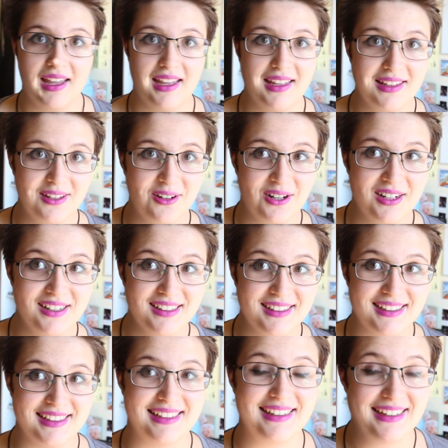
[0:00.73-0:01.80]
Hey Laura,
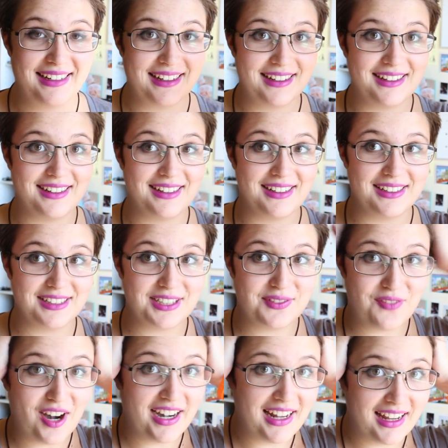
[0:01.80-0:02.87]
it's
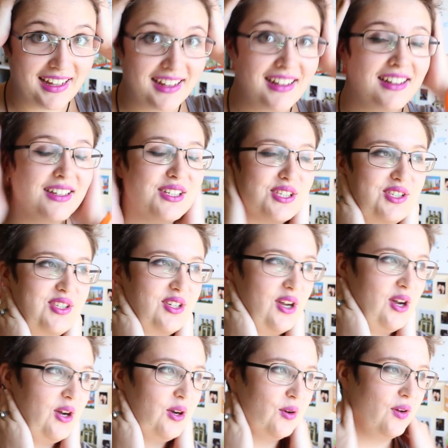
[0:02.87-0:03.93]
Friday,
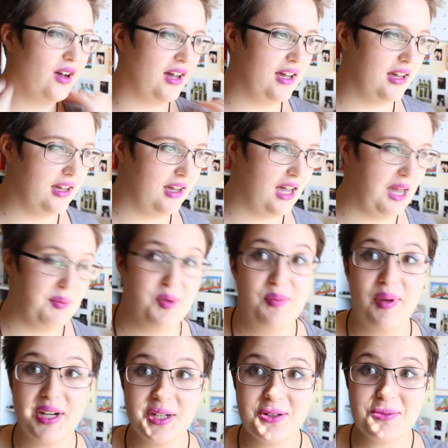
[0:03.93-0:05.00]
so I'm in
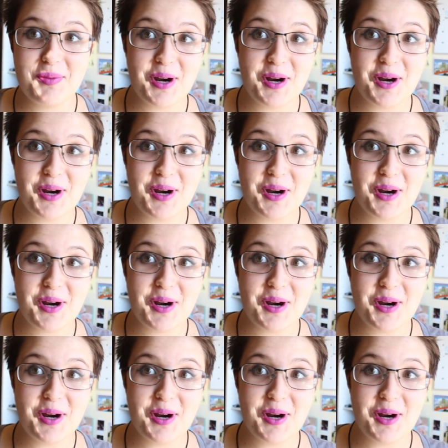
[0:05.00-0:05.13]
my new